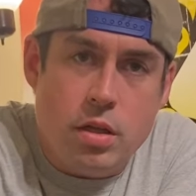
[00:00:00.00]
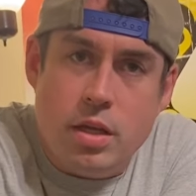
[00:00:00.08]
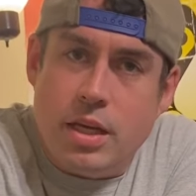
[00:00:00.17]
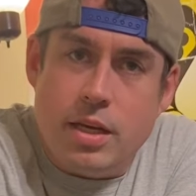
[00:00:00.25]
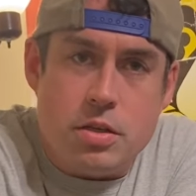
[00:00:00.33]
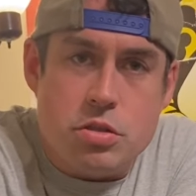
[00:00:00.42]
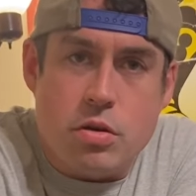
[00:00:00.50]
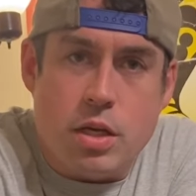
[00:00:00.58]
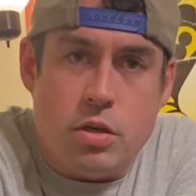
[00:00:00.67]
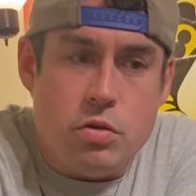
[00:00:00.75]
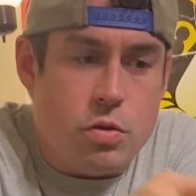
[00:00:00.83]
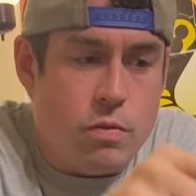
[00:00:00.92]
He does great
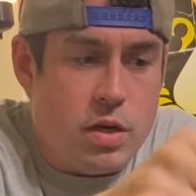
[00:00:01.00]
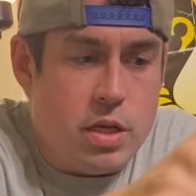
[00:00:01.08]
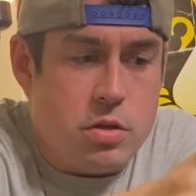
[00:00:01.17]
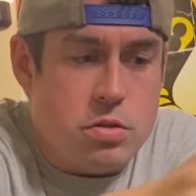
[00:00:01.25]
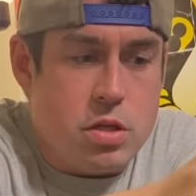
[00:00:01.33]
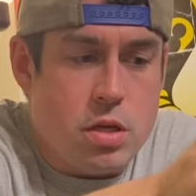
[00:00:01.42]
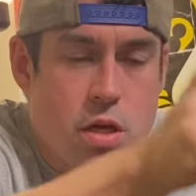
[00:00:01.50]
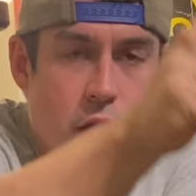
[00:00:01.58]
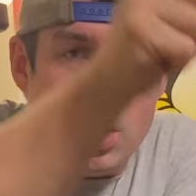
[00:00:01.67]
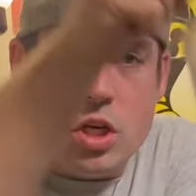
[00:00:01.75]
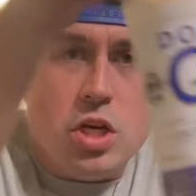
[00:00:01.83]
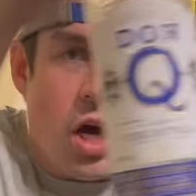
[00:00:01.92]
YouTube videos.
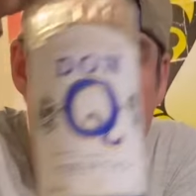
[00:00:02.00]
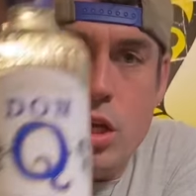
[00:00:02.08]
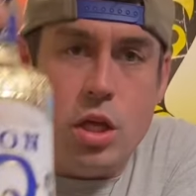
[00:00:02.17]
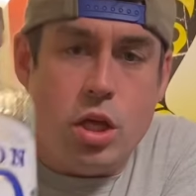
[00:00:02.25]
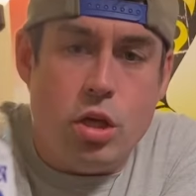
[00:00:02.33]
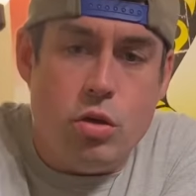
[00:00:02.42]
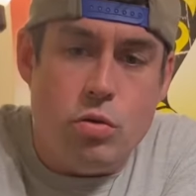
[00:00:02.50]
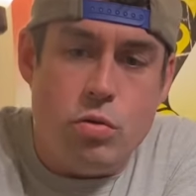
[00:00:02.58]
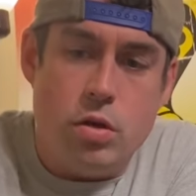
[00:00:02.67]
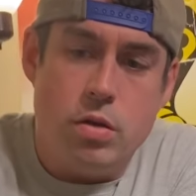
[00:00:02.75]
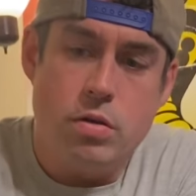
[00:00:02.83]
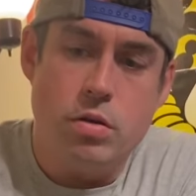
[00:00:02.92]
Don Q,
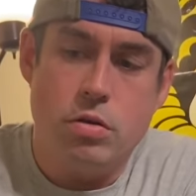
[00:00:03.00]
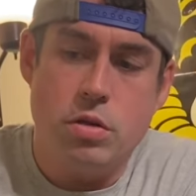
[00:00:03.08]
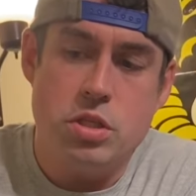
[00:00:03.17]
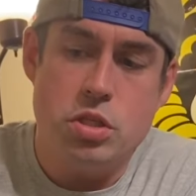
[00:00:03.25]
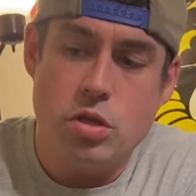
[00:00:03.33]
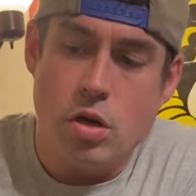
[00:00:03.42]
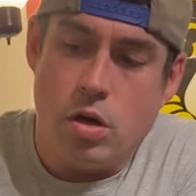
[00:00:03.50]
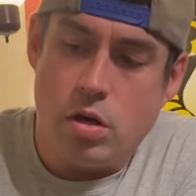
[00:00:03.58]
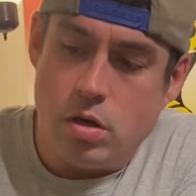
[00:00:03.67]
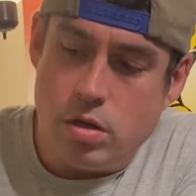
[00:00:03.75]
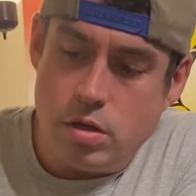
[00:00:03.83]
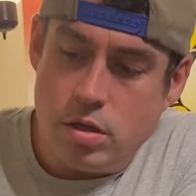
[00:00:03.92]
Cristal.